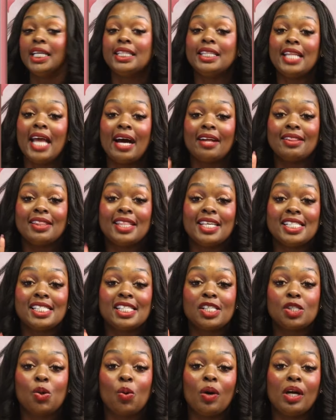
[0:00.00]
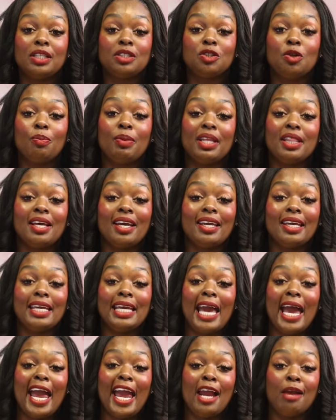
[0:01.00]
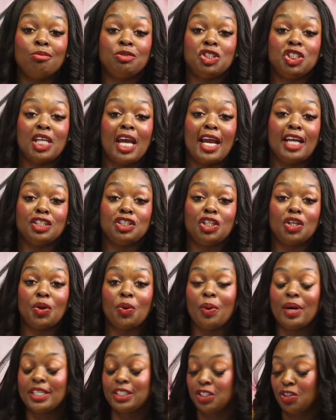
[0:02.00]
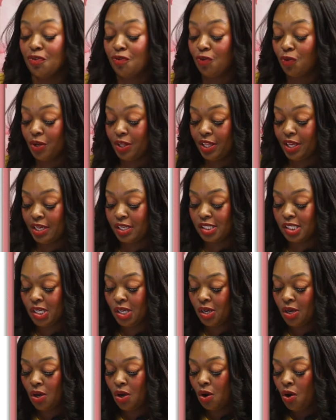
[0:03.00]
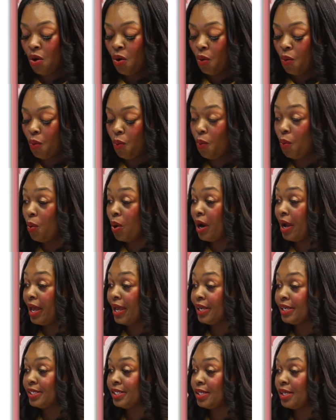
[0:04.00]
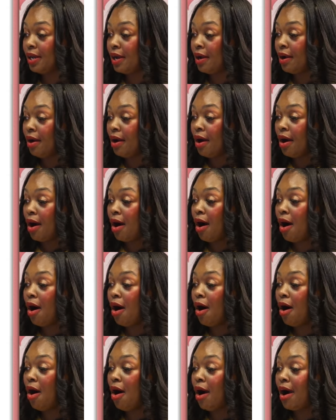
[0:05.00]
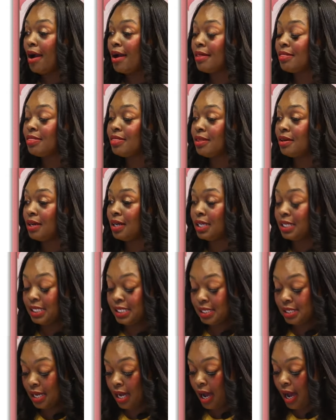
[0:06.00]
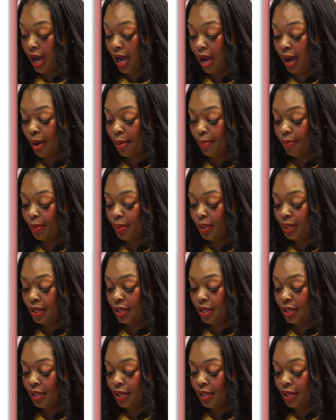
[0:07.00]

Now, this is going to be the game-changing question for this. What are the top